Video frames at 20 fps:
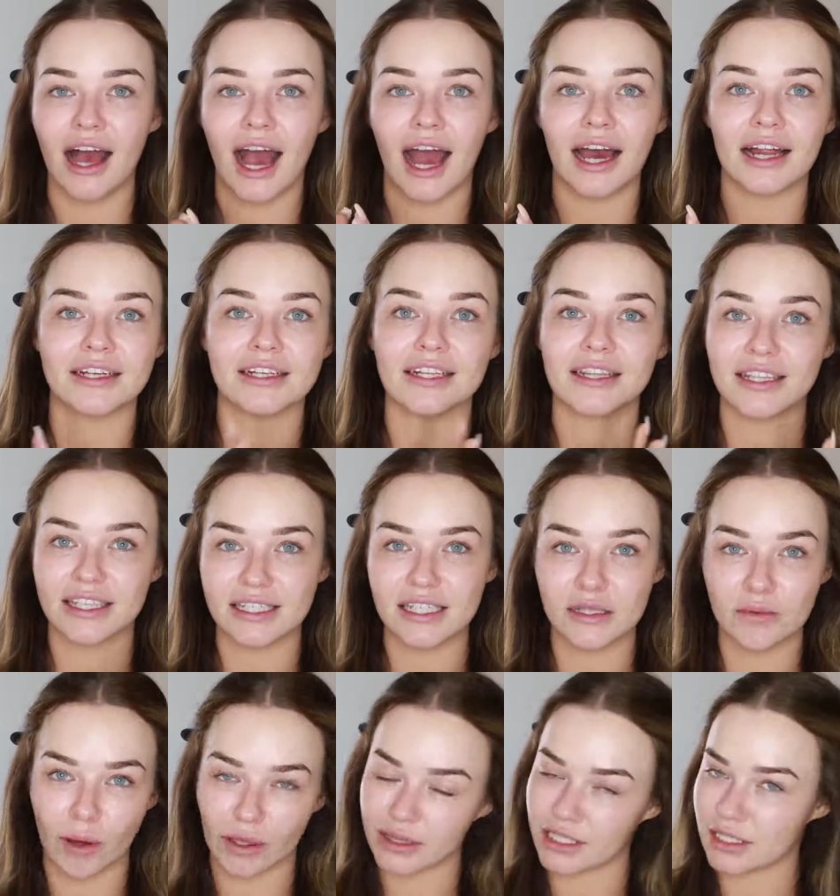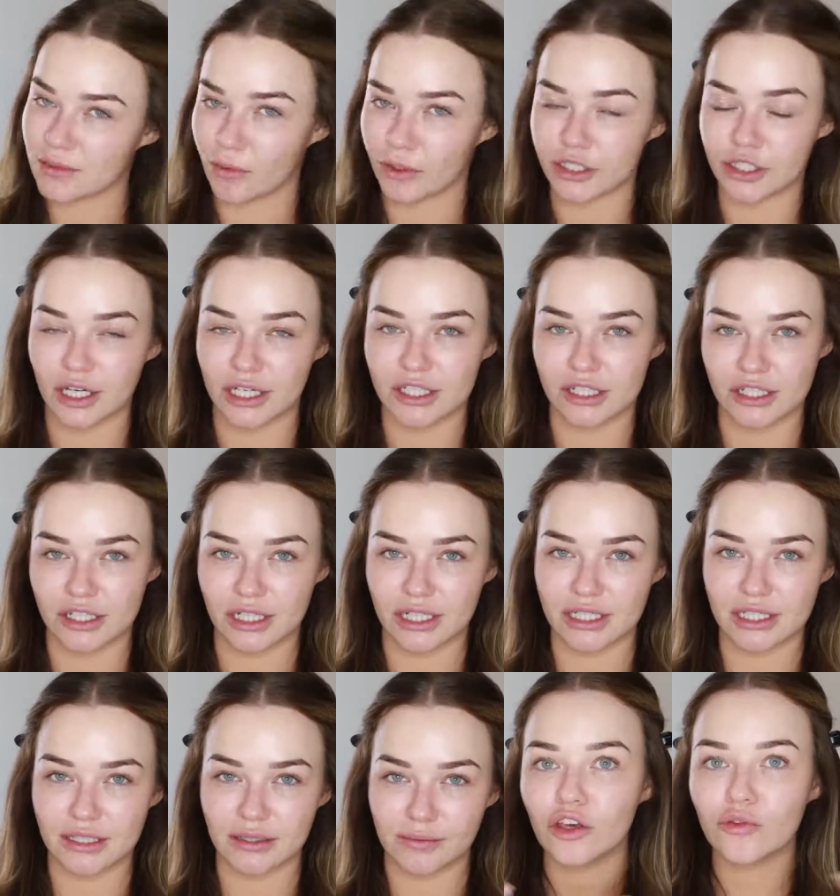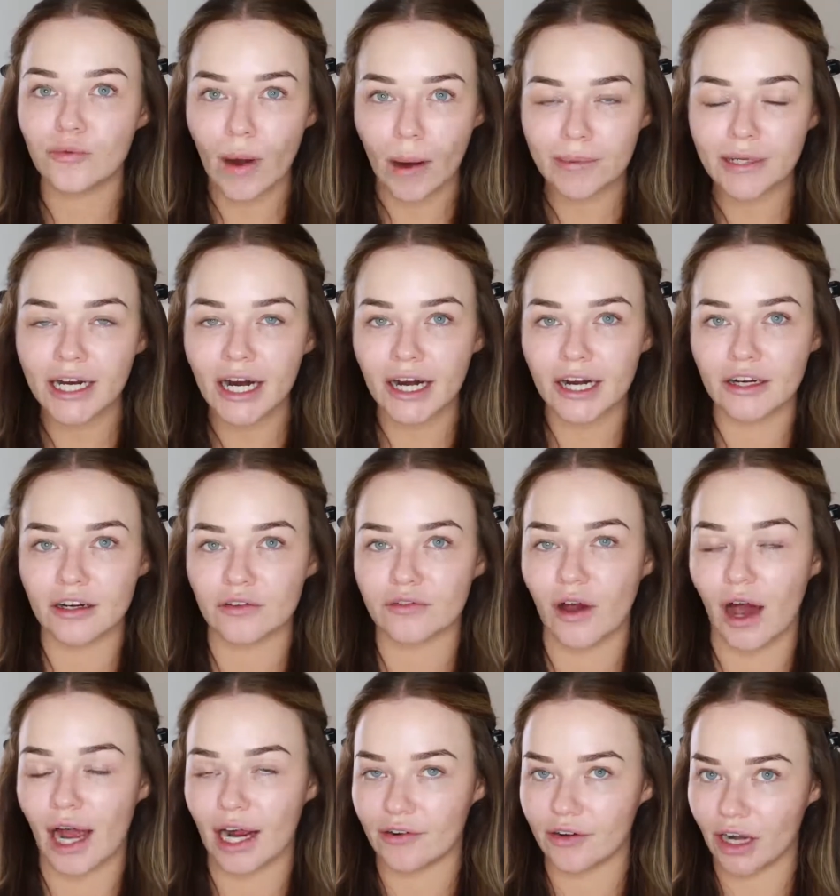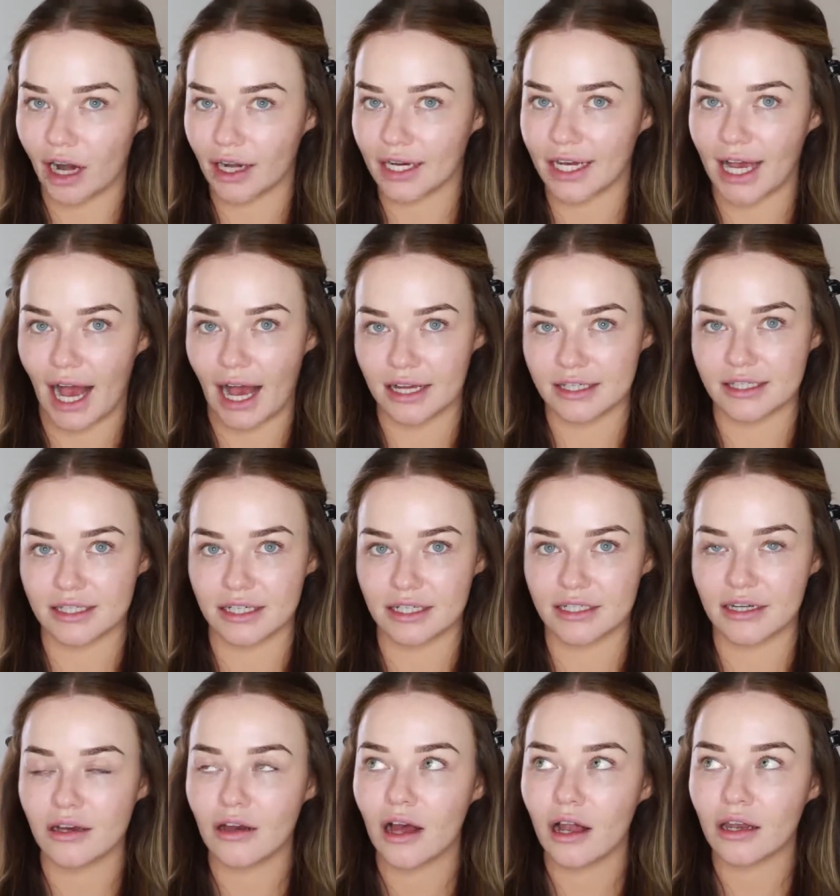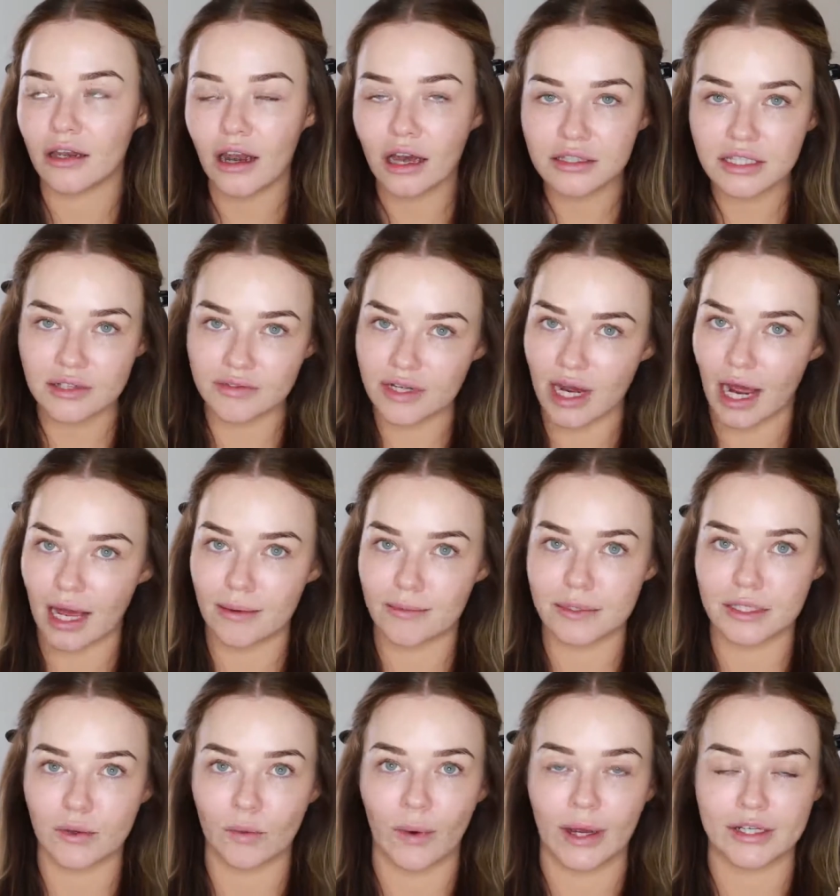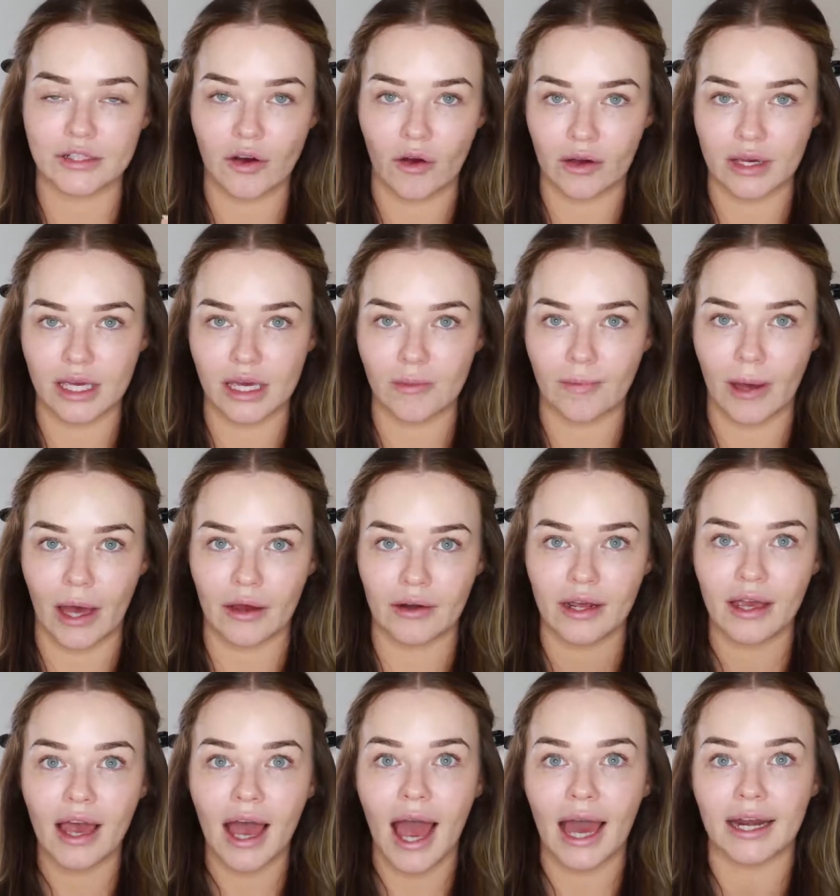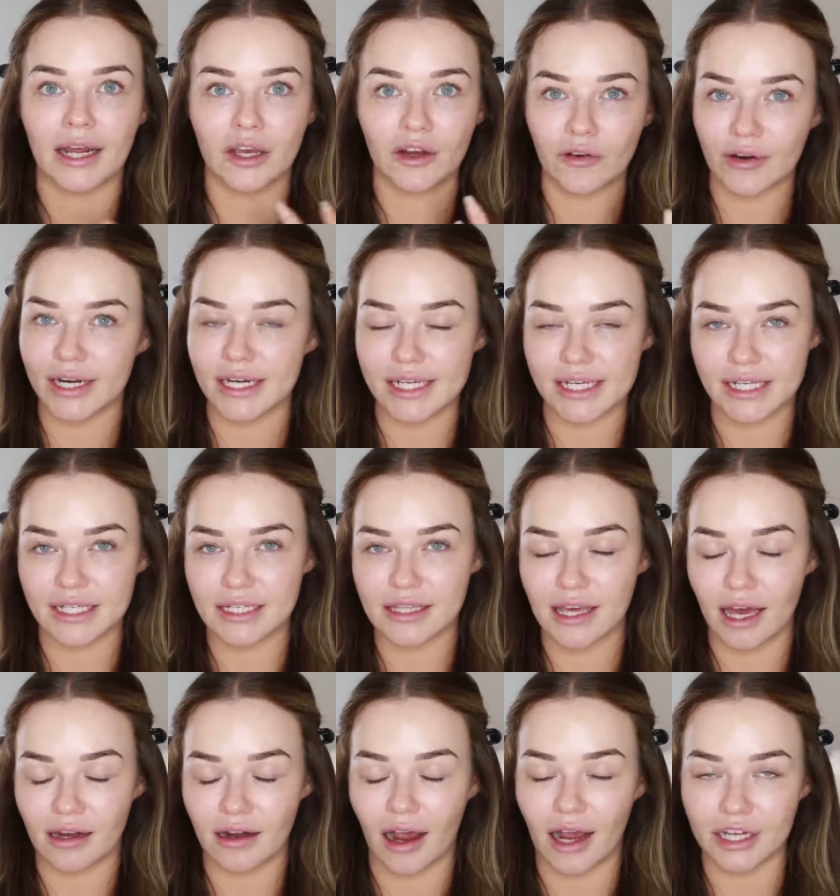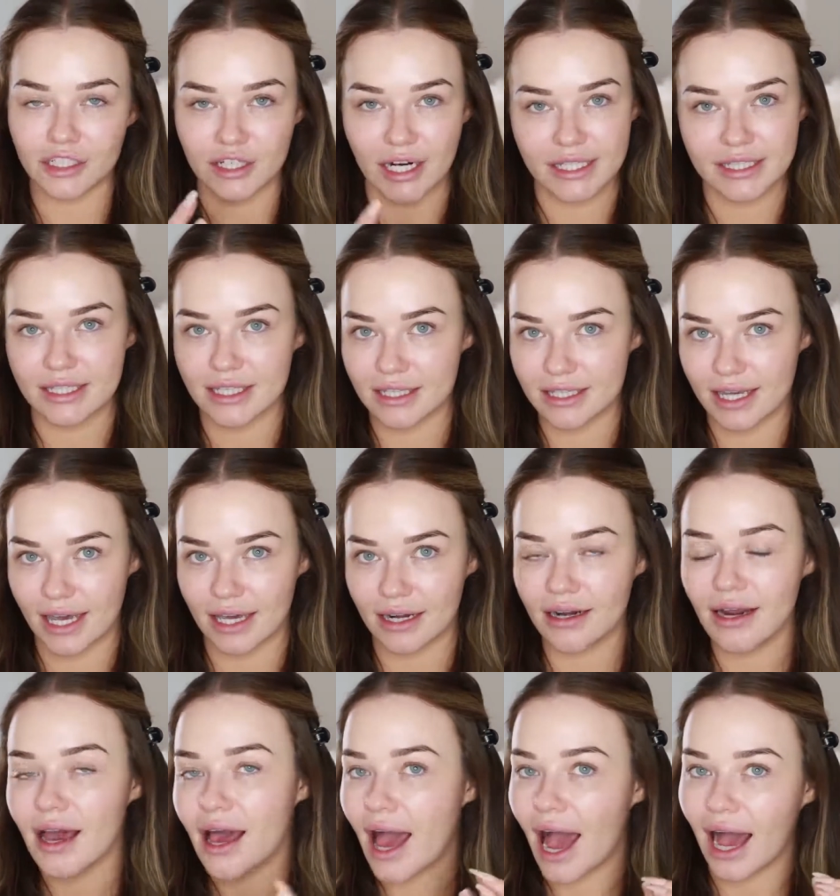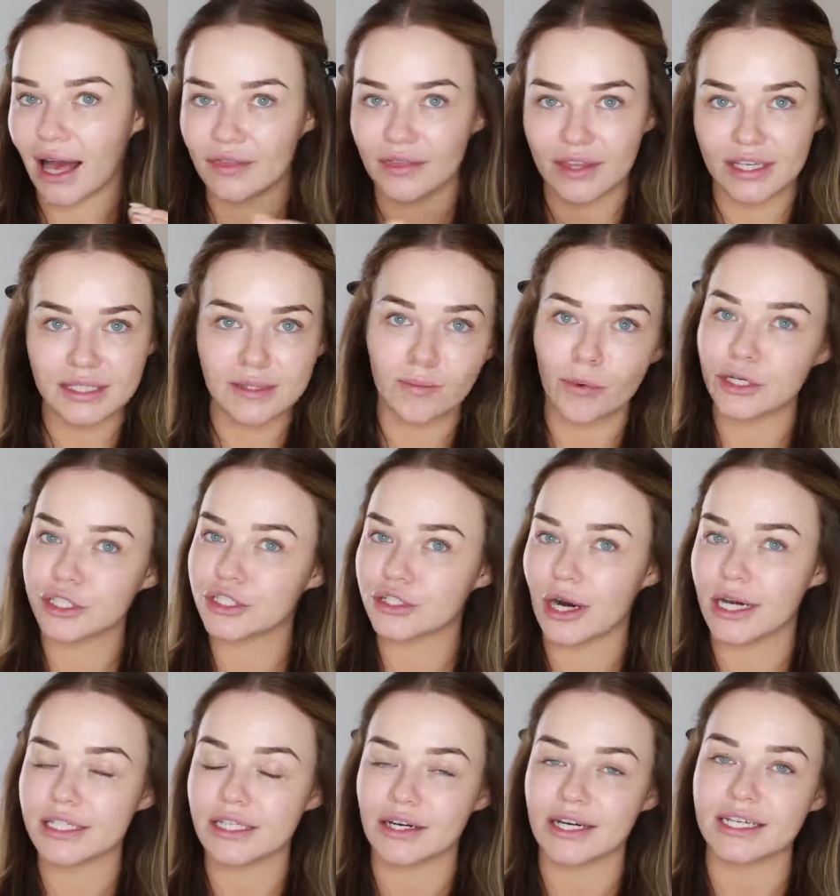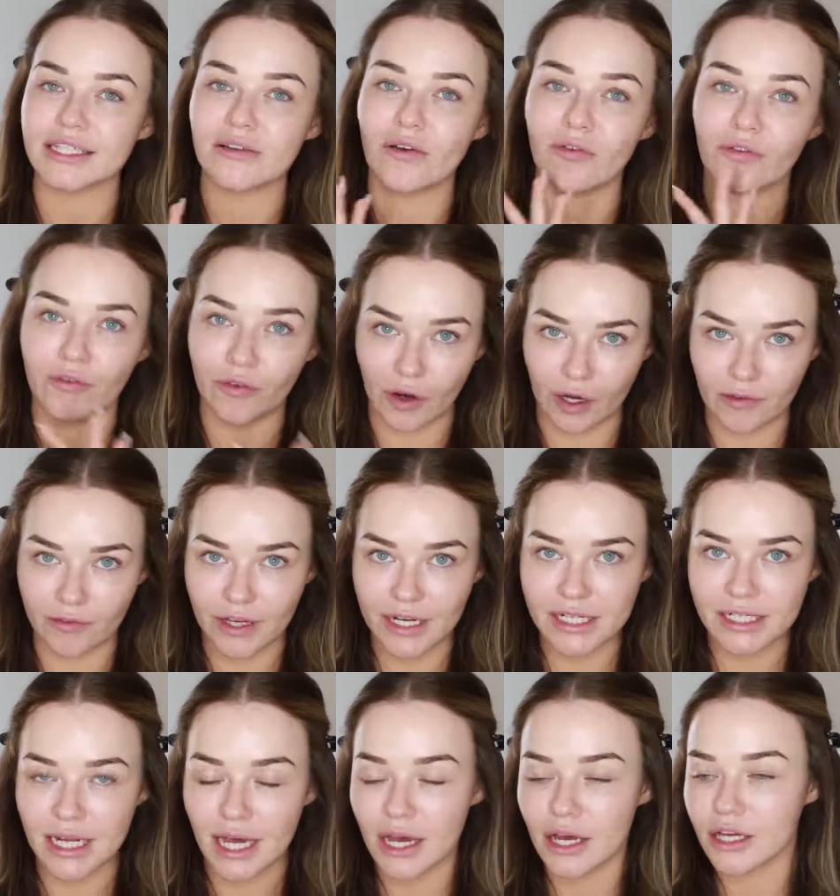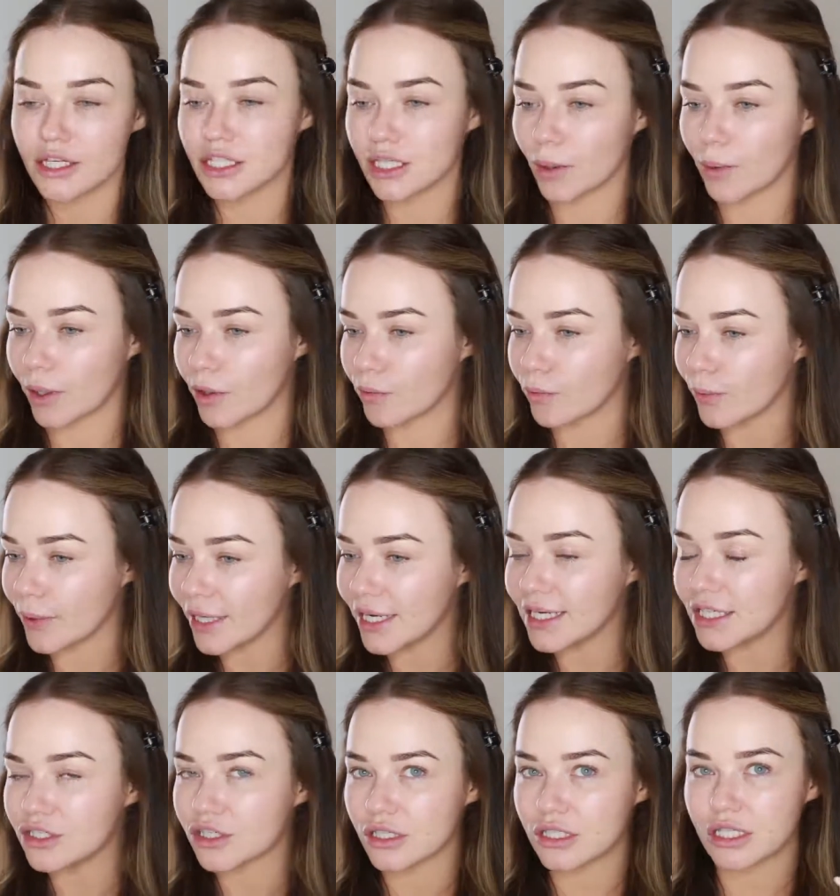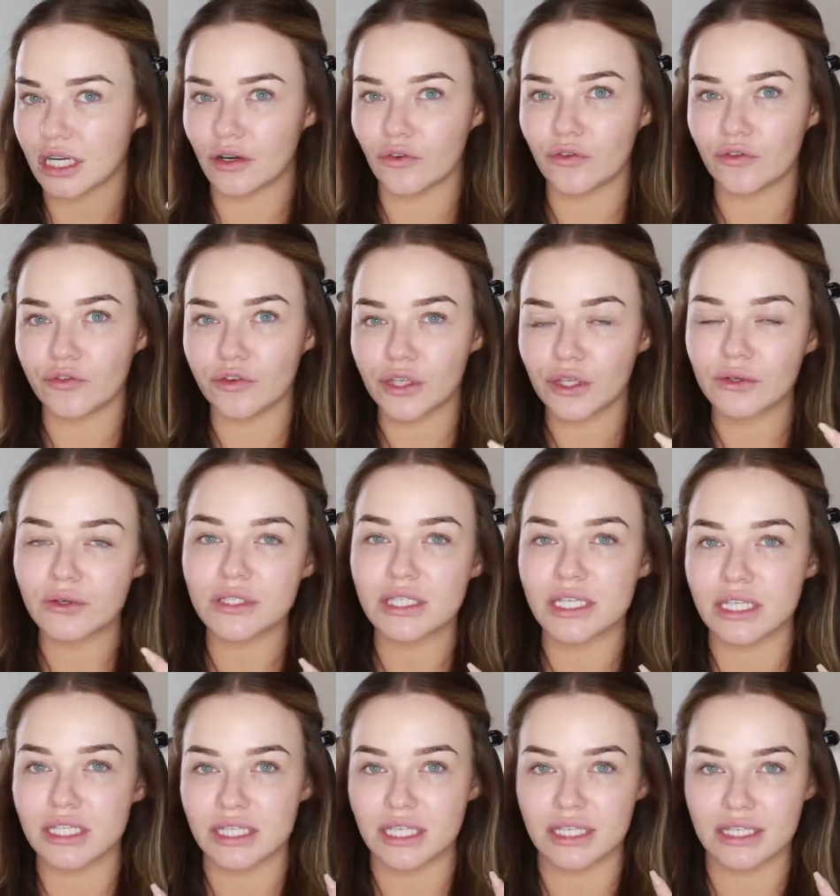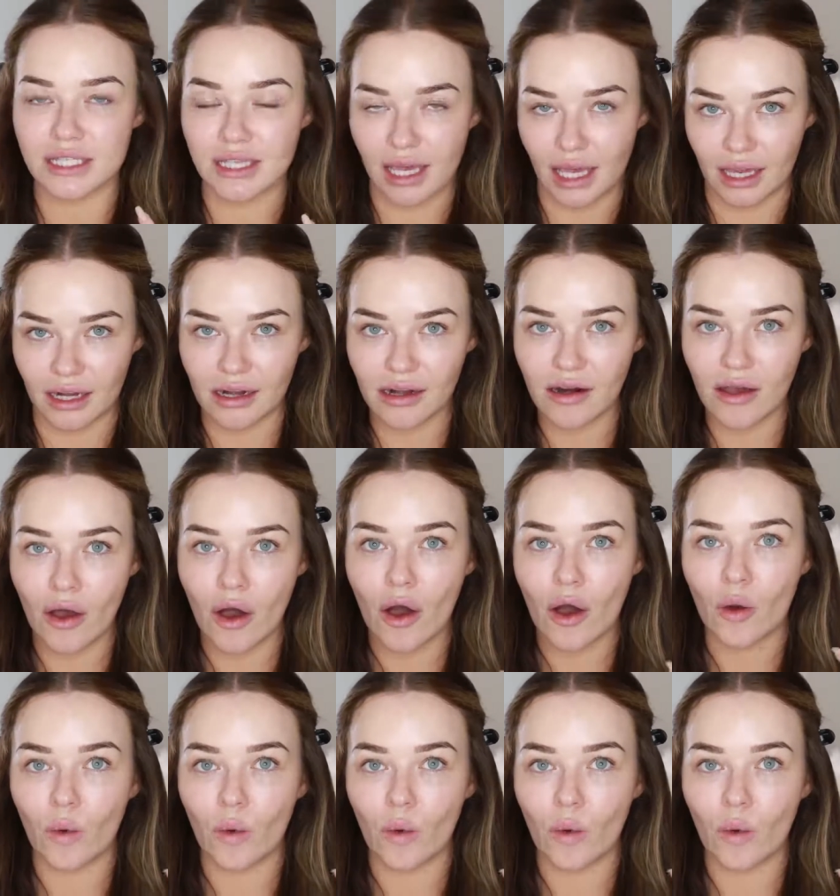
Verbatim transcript: And this is what this moisturizer does. You've probably heard of hyaluronic acid lots of times when talking about an ingredient that hydrates the skin, and this moisturizer is full of it. So it really just infuses the skin